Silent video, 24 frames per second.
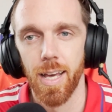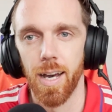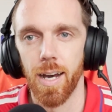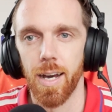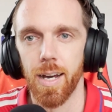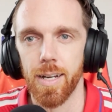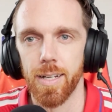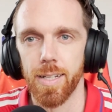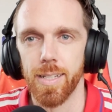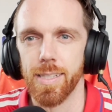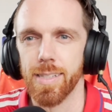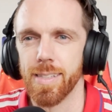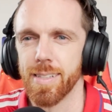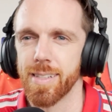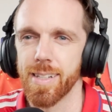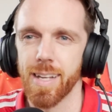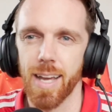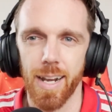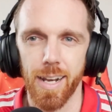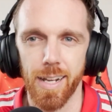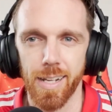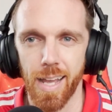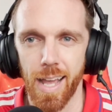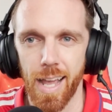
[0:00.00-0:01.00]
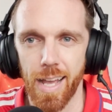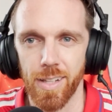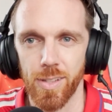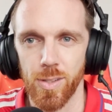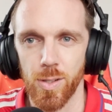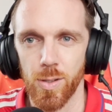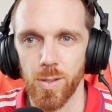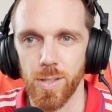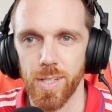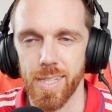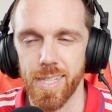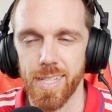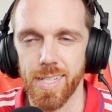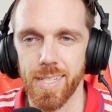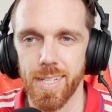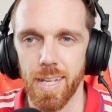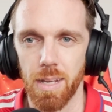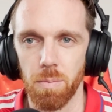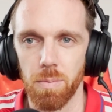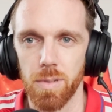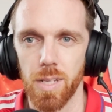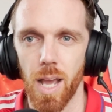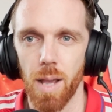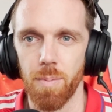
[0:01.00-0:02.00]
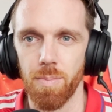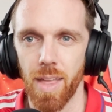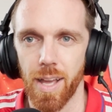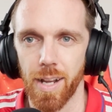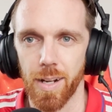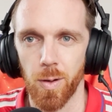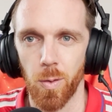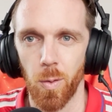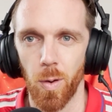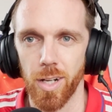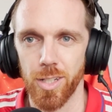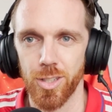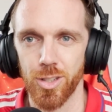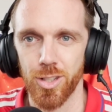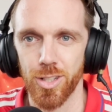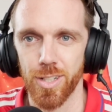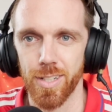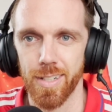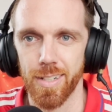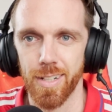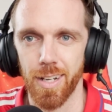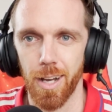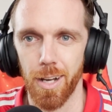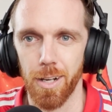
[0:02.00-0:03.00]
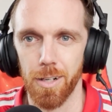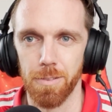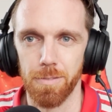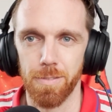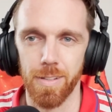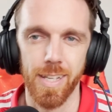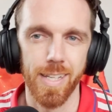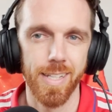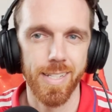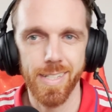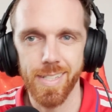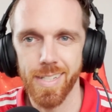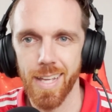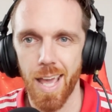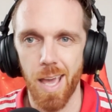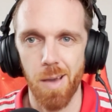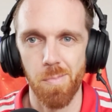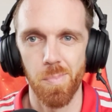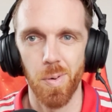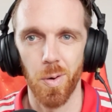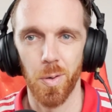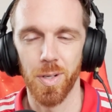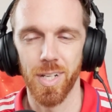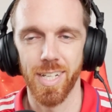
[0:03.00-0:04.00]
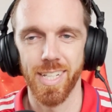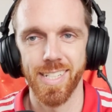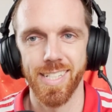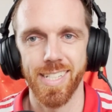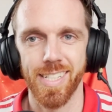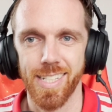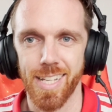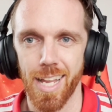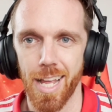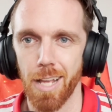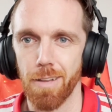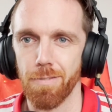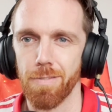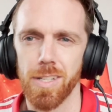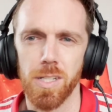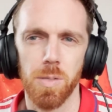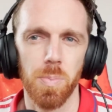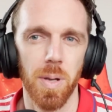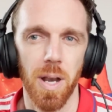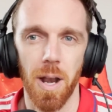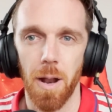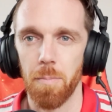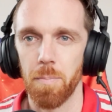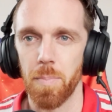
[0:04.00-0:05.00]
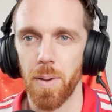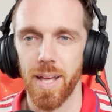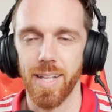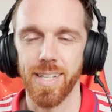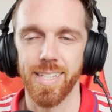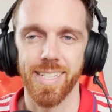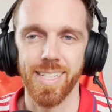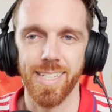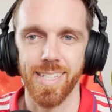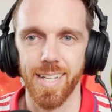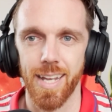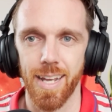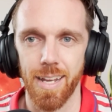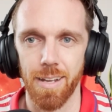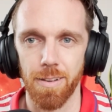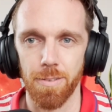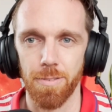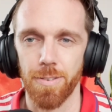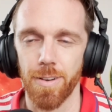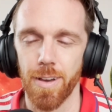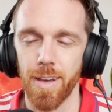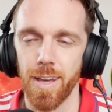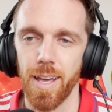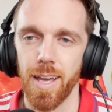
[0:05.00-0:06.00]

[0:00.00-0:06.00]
and kind of answers at the same time that question of, is Cambodia safe? Is Phnom Penh safe?